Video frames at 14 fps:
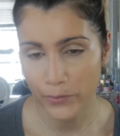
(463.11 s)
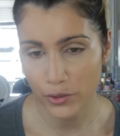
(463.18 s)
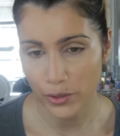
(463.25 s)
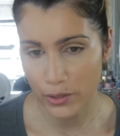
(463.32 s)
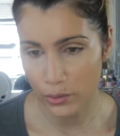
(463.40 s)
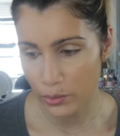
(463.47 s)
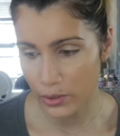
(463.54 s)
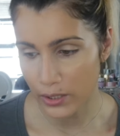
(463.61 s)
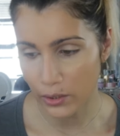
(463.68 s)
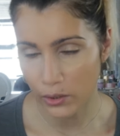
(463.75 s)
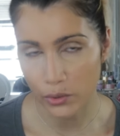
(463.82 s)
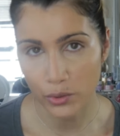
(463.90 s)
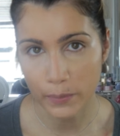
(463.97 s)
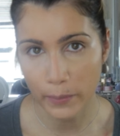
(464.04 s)

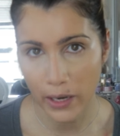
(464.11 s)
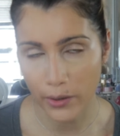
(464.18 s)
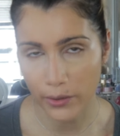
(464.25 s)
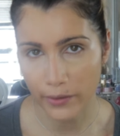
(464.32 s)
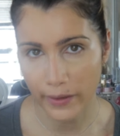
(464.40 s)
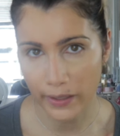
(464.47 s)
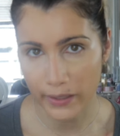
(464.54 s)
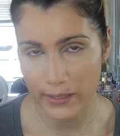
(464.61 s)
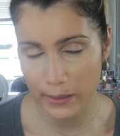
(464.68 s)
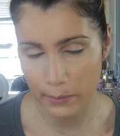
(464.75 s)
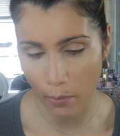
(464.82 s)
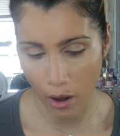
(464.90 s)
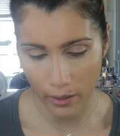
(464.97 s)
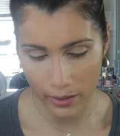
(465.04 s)
translucent loose powder that is
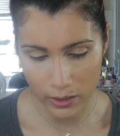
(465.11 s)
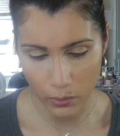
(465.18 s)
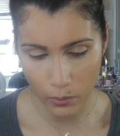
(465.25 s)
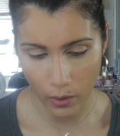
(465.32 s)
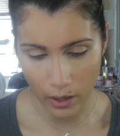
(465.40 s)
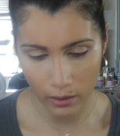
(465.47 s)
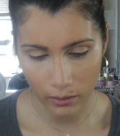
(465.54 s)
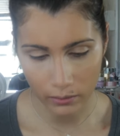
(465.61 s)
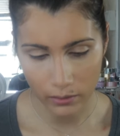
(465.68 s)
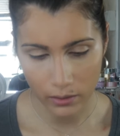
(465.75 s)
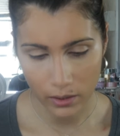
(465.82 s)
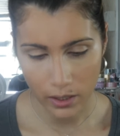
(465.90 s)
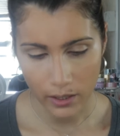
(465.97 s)
small as well